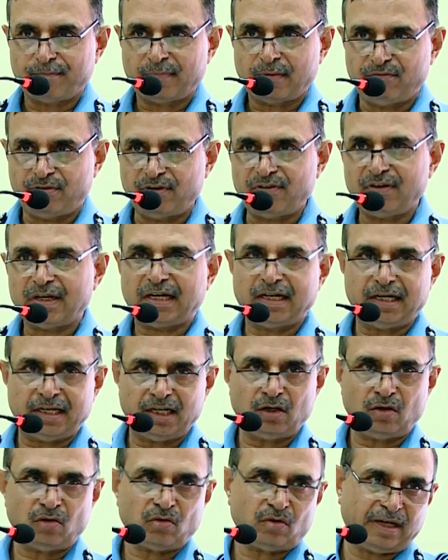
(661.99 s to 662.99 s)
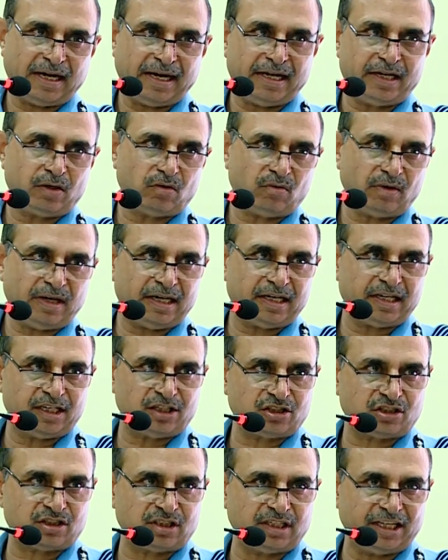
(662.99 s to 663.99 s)
We will continue to guide you at
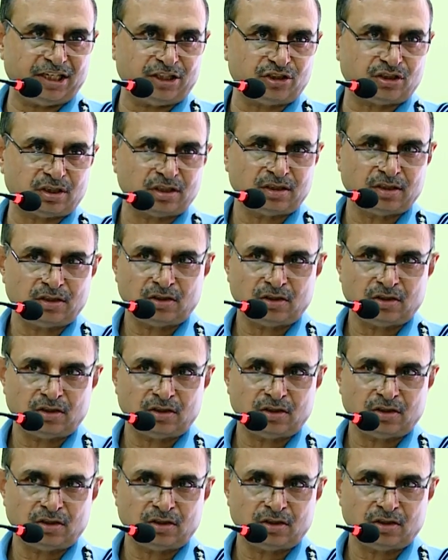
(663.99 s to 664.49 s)
each stage